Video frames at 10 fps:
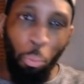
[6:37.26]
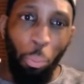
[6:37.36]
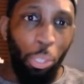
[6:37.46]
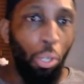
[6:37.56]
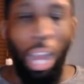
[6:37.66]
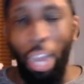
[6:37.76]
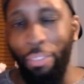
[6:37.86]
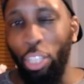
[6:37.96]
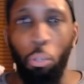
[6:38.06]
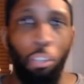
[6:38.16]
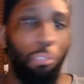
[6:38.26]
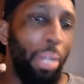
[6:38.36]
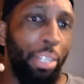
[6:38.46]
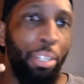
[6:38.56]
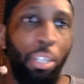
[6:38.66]
we do not have that 12th
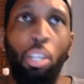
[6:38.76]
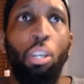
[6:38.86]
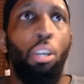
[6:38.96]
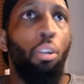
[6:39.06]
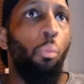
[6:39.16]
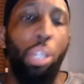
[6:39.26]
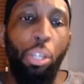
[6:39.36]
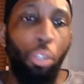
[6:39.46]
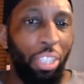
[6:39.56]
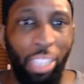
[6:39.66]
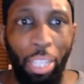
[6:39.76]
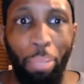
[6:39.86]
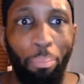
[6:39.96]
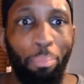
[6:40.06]
man. We are not the same.